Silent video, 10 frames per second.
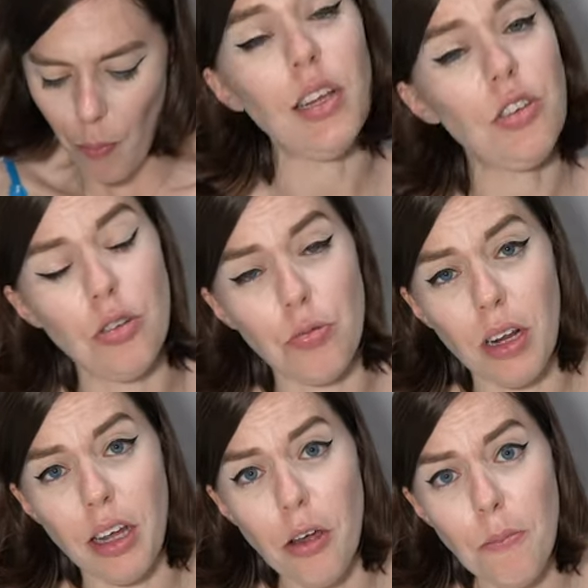It's just
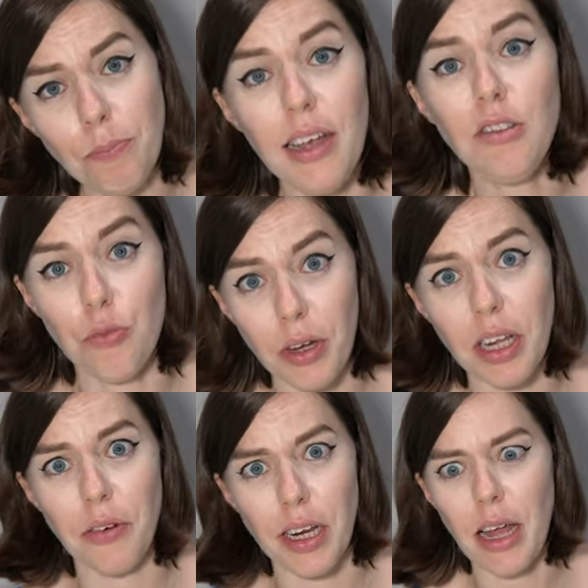really good. It's
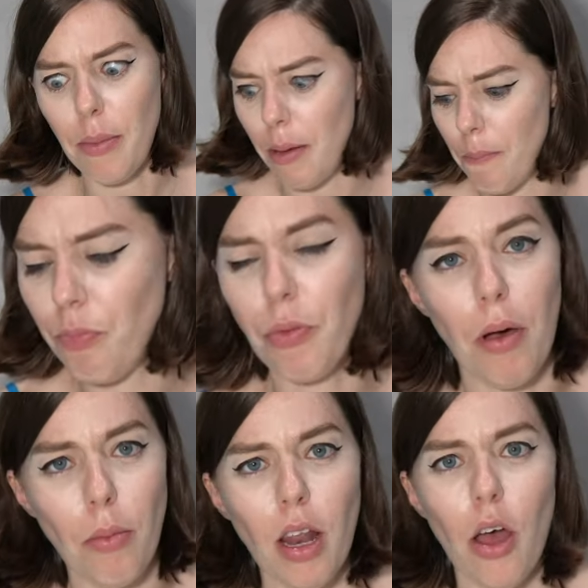really, really yummy.
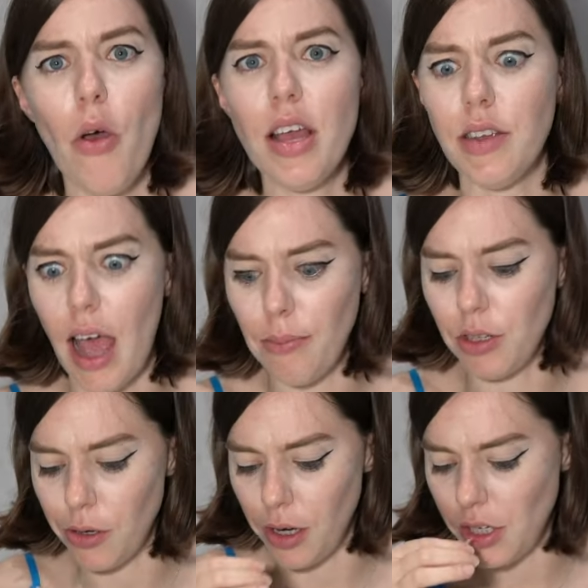Pomelo is
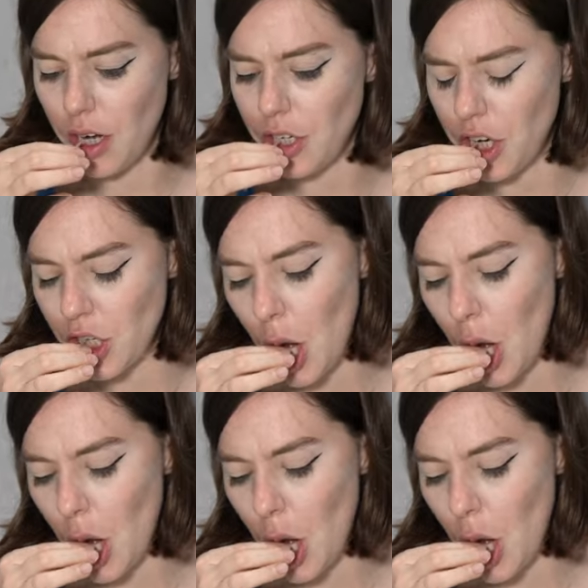absolutely delicious.